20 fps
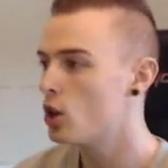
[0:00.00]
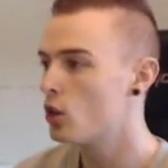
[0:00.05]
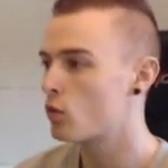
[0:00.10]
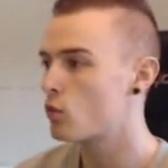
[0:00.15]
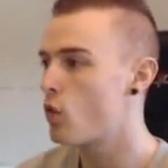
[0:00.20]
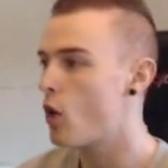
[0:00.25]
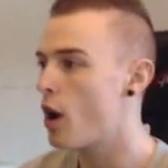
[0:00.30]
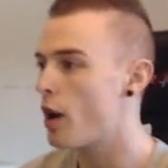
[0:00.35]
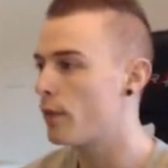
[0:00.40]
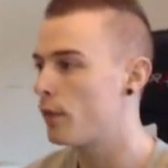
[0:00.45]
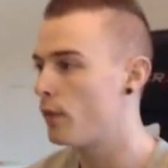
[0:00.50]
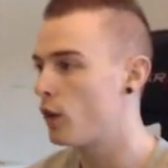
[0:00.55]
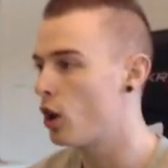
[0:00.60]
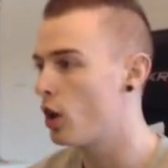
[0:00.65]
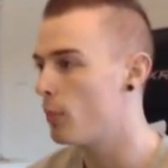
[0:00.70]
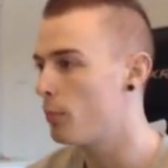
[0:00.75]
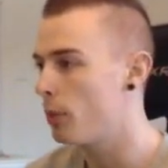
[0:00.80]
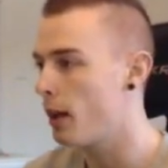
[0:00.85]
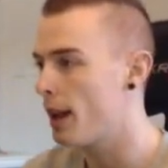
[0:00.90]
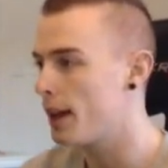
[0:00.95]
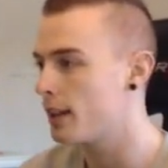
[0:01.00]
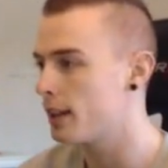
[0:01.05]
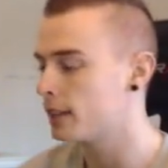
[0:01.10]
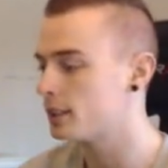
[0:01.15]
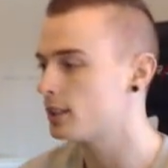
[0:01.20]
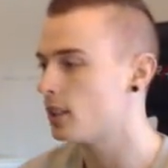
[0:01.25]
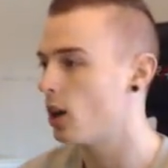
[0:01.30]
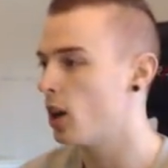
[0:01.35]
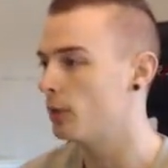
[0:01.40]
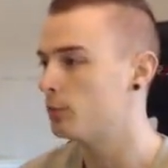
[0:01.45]
Right foot, plenty of
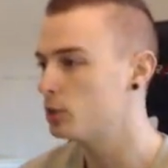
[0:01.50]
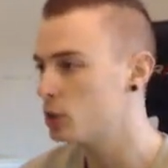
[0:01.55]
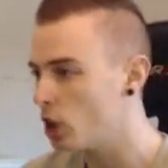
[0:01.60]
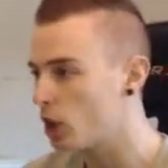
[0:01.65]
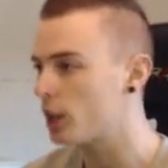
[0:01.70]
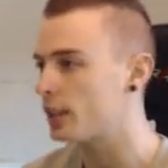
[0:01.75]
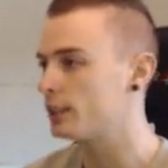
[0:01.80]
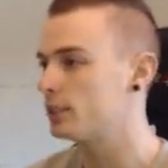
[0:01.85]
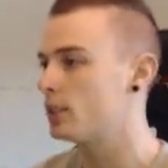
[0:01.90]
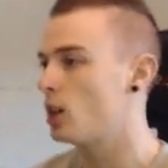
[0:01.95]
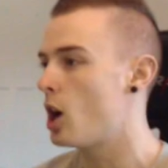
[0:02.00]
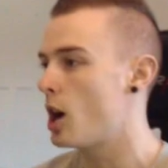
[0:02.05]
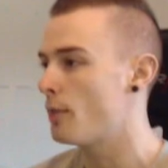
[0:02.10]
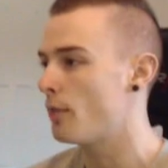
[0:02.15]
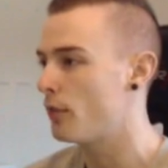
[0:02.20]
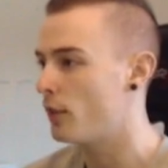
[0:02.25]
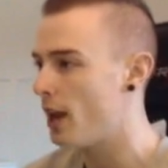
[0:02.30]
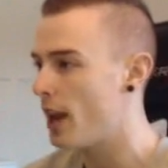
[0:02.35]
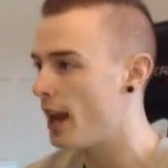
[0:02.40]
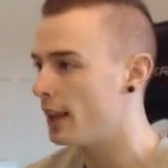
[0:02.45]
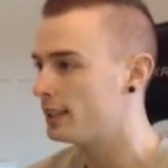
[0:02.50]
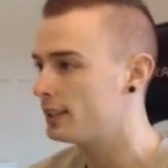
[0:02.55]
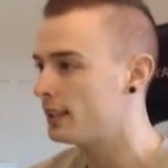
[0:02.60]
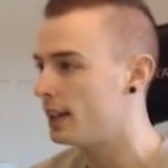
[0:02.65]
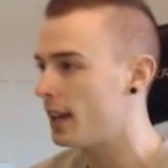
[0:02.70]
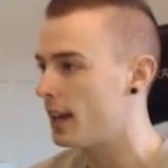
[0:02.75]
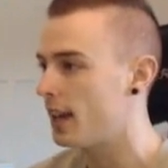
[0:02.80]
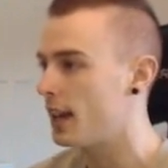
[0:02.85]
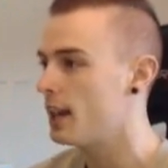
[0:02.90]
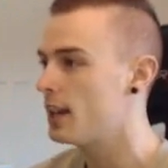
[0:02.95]
time. Took his time, finessed
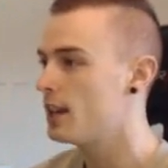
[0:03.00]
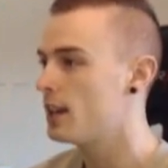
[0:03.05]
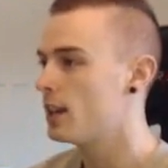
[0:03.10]
it.